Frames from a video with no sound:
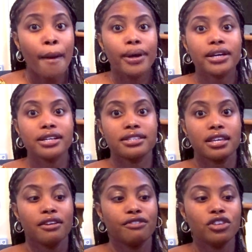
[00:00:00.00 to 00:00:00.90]

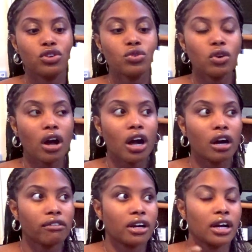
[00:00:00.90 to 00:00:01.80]
because if you
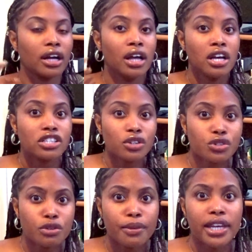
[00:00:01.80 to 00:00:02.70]
are a
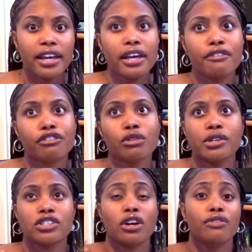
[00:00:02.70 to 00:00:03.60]
social media
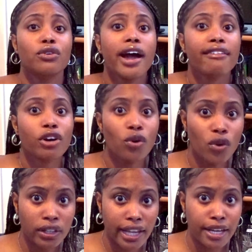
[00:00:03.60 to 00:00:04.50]
influencer, if you have an
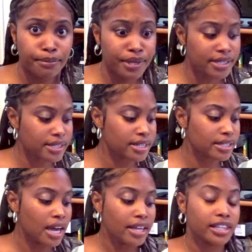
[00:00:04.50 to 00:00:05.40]
online
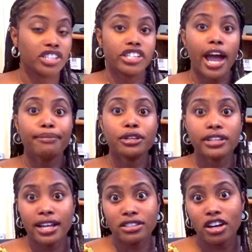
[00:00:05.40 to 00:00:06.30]
business, the chapter
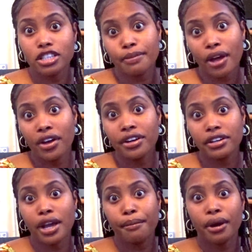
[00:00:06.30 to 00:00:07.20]
that talks about
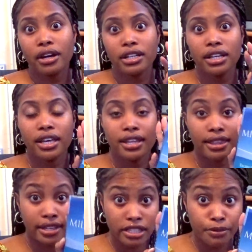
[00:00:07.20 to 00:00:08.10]
internet marketing in
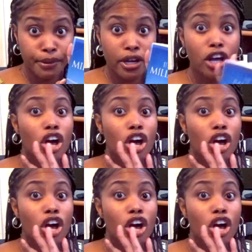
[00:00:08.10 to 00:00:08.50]
this book